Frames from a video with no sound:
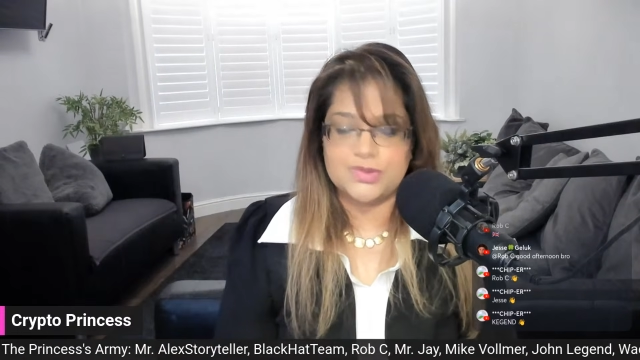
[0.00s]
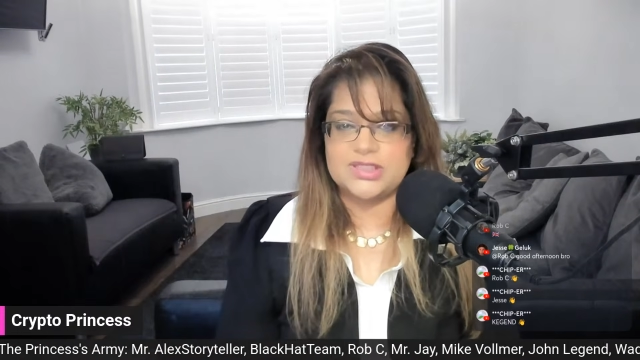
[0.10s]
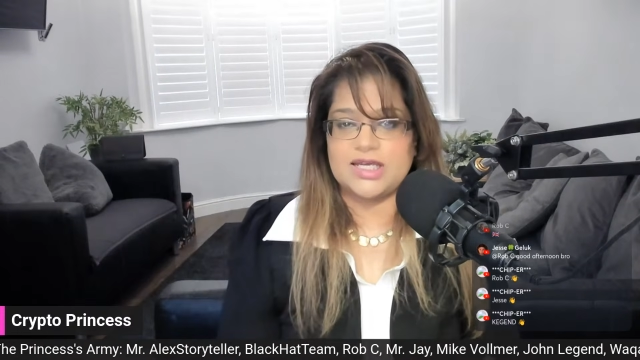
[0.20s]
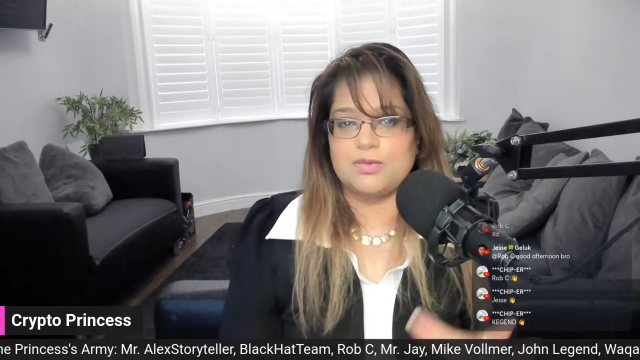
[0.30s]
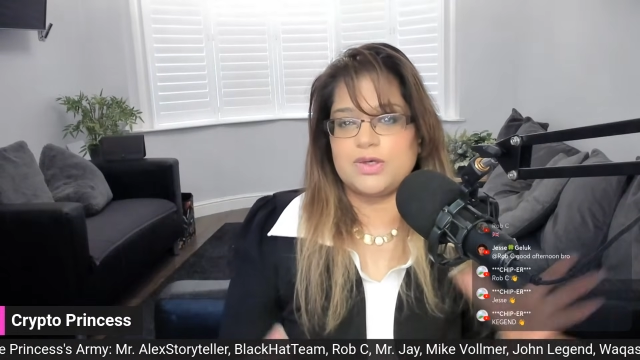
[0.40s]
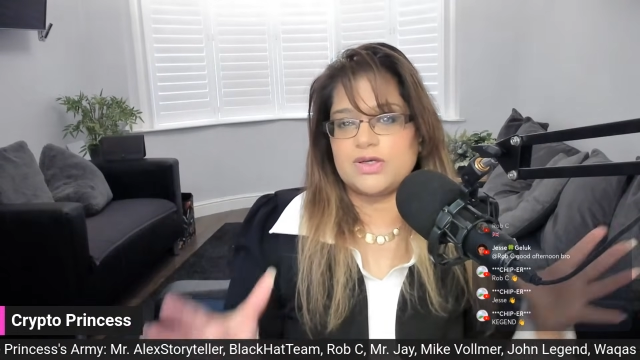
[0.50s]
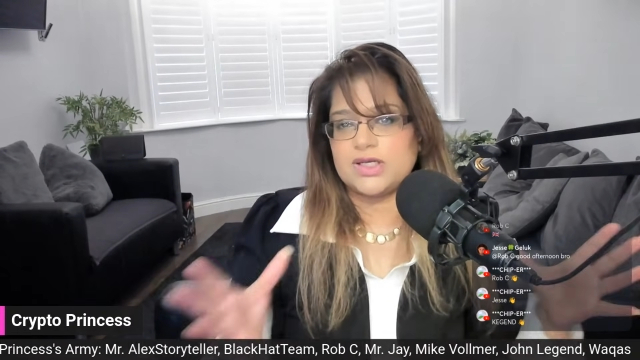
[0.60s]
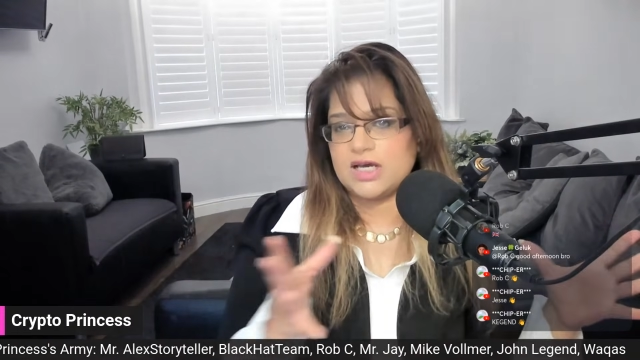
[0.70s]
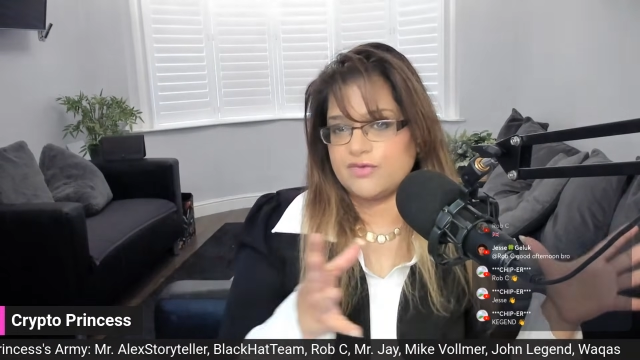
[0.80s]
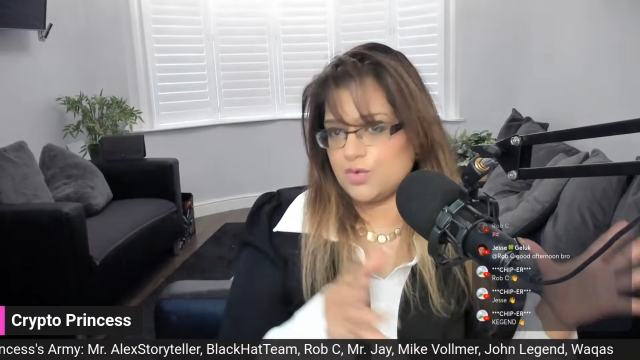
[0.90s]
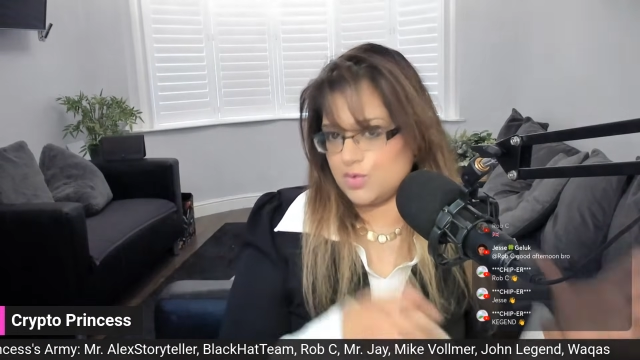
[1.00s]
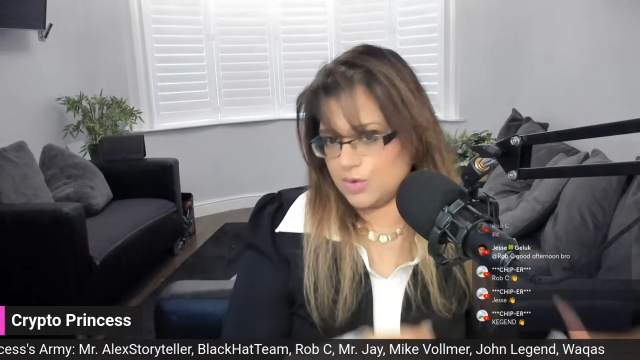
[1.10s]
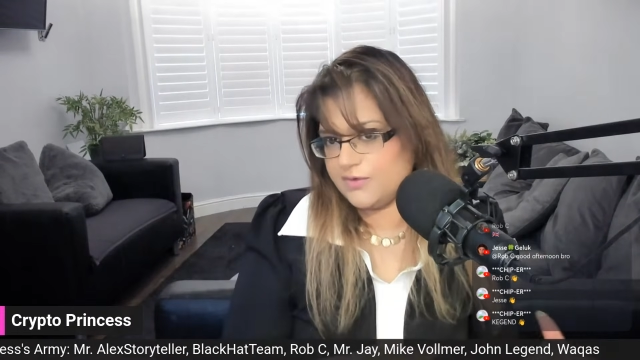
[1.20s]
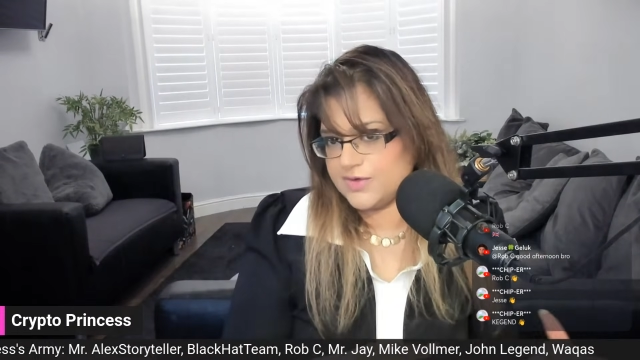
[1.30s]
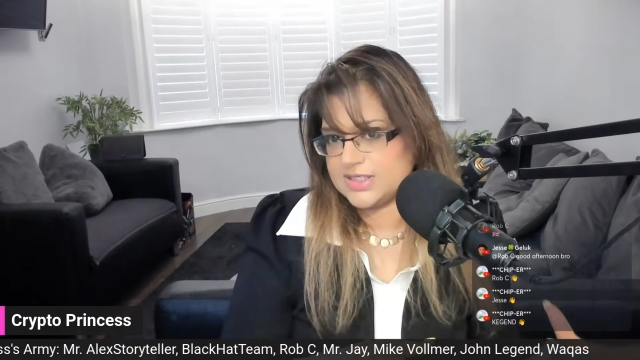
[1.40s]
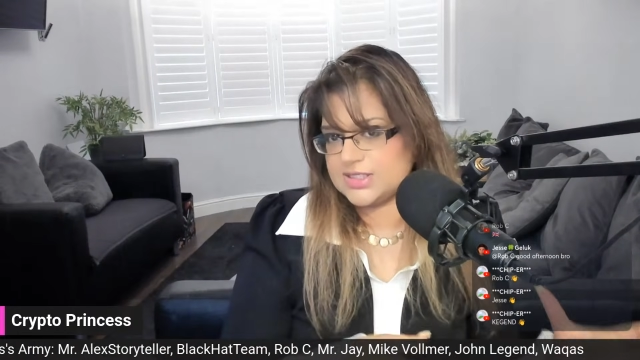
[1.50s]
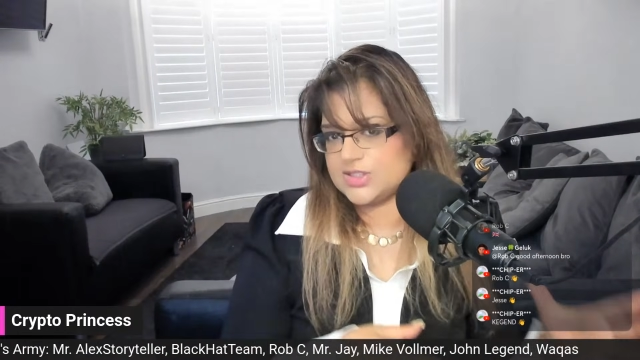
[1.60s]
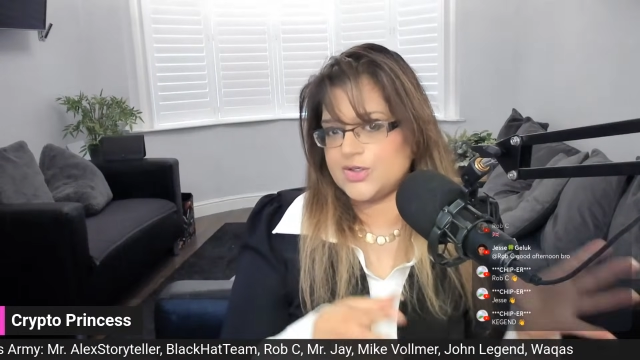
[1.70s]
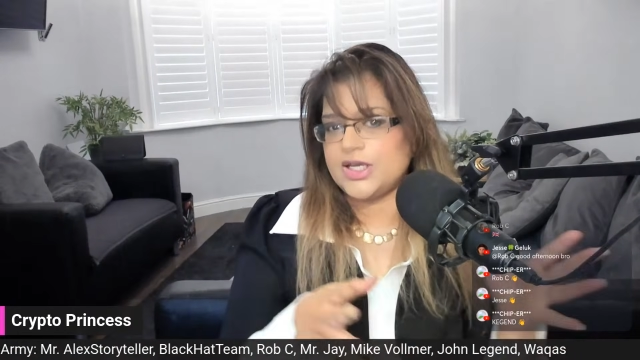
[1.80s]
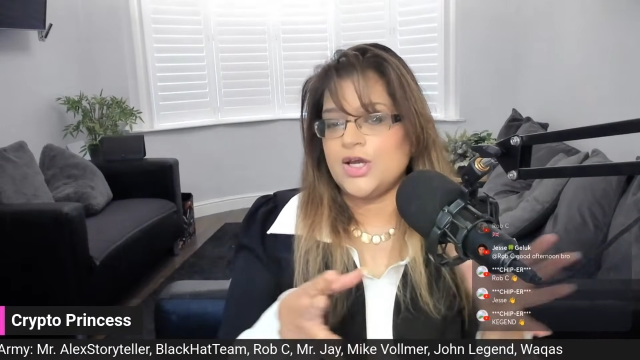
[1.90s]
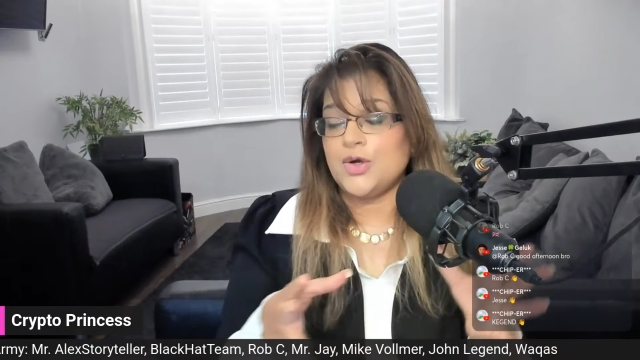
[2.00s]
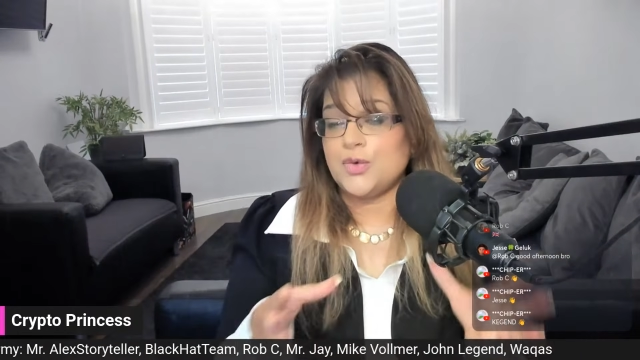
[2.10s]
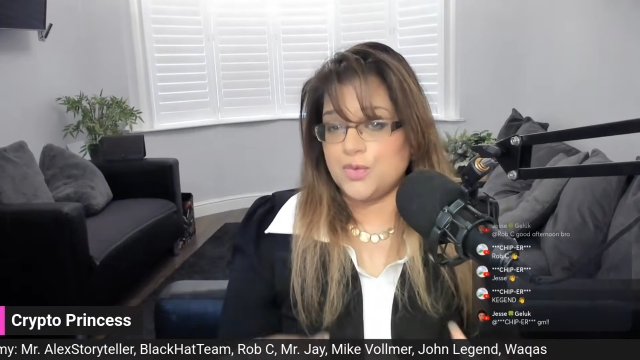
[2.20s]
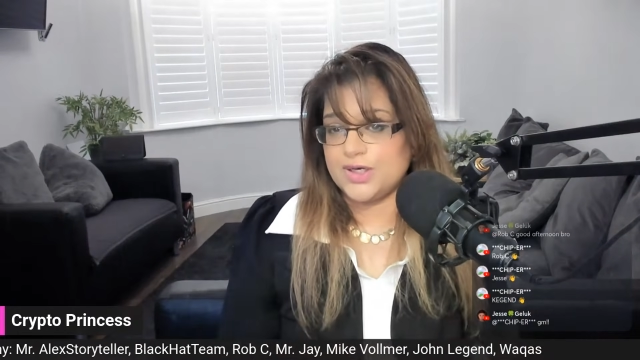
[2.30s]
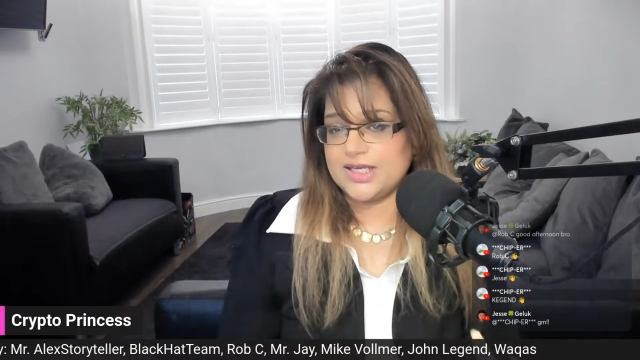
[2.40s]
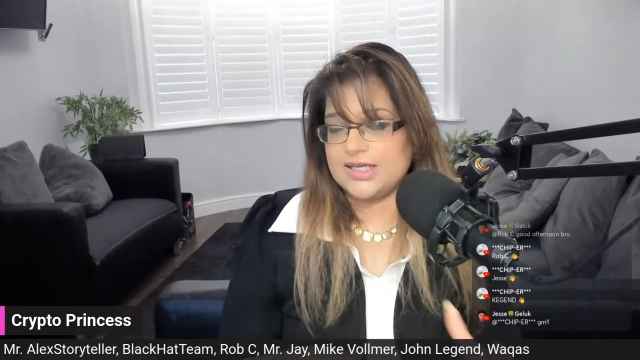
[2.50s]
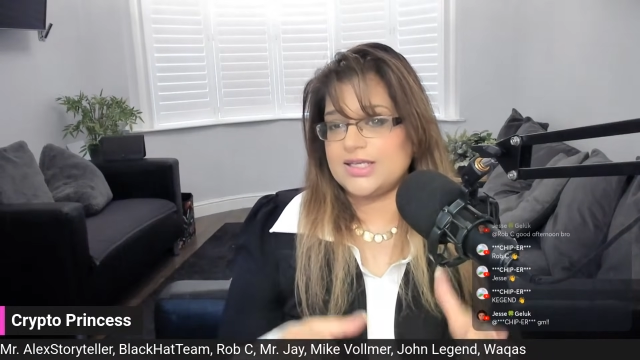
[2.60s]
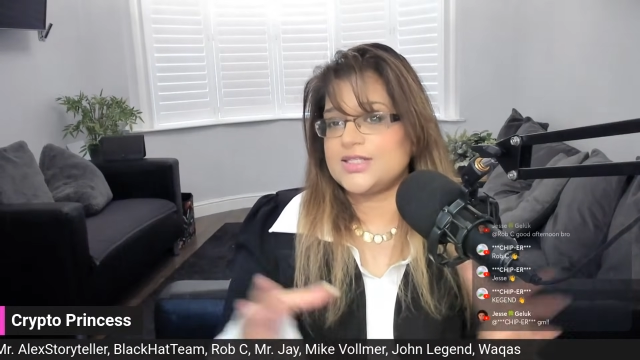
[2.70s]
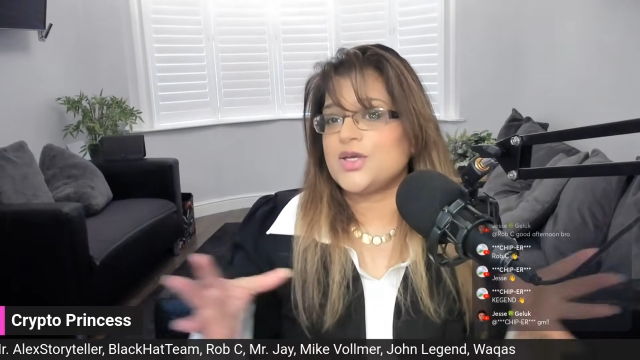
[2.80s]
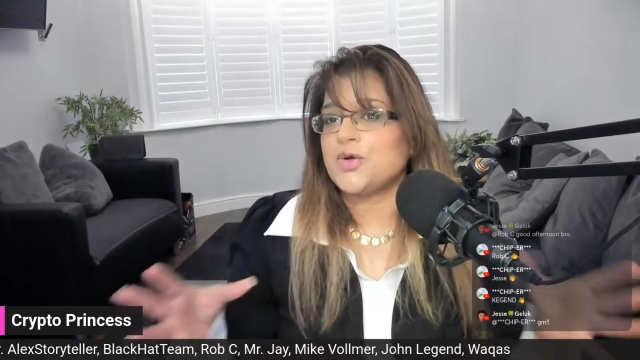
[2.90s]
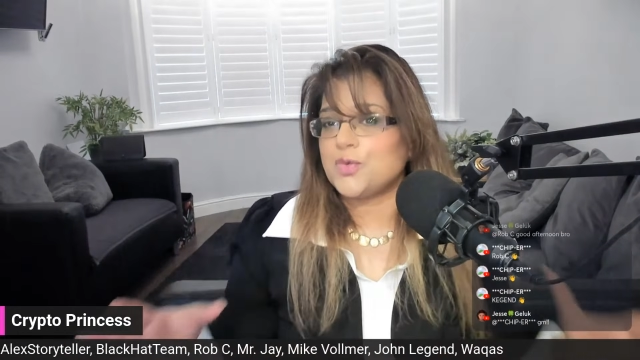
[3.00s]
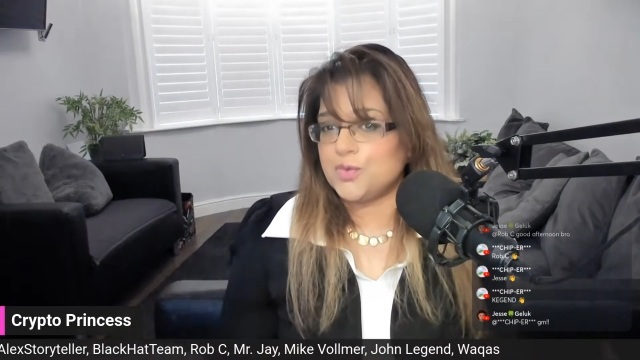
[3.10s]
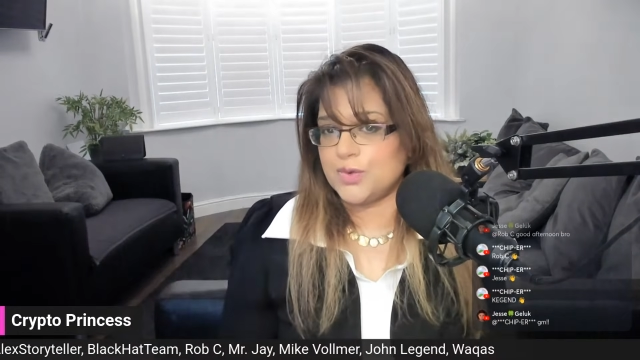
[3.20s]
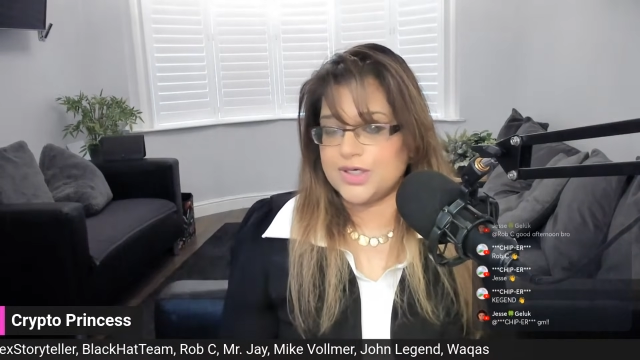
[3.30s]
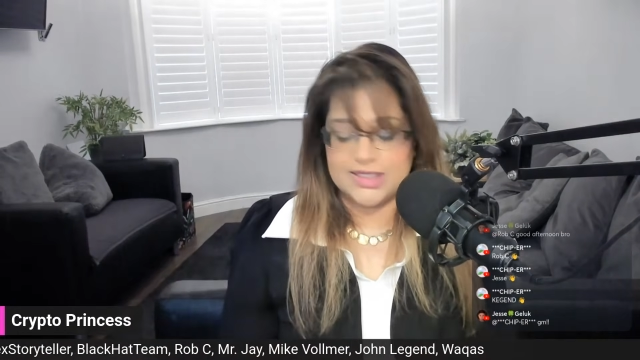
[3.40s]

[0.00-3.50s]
We're going to cover all of its history, what it is, what it